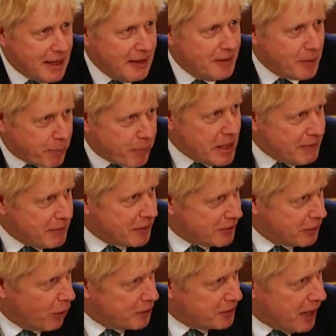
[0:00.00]
in the
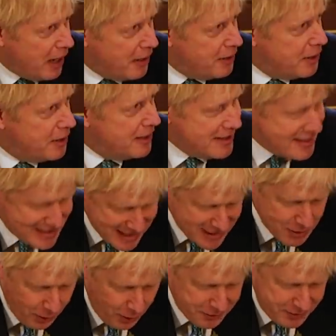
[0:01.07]
previous lockdown,
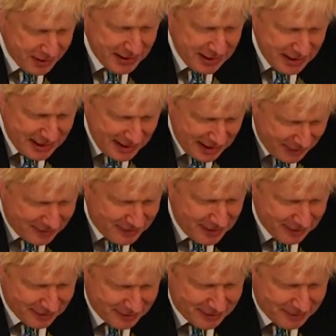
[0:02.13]
did not
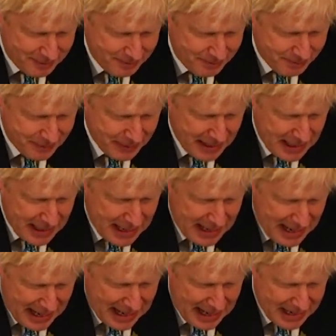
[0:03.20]
exist.
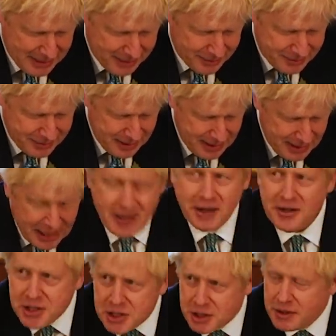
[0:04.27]
And in
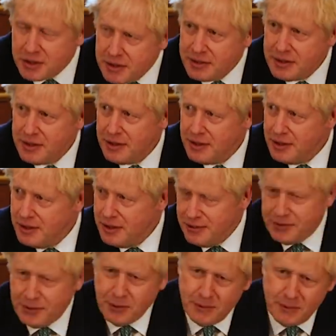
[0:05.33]
addition
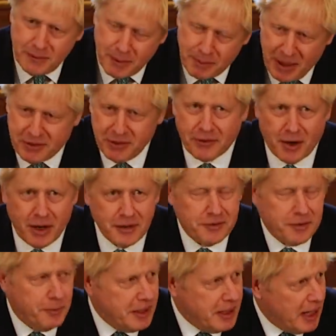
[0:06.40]
to the better
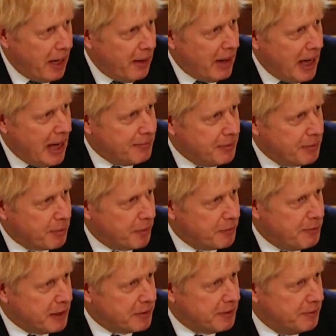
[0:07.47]
drugs that we now have and the
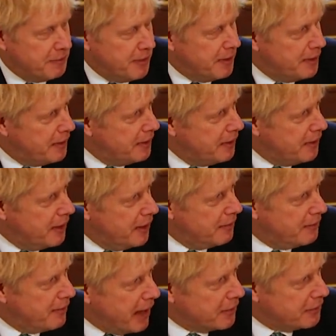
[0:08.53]
prospect of the
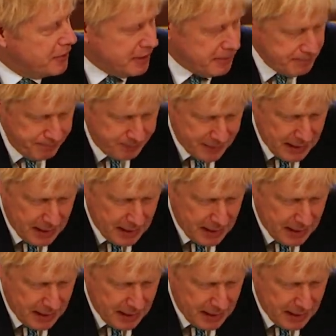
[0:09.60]
vaccine,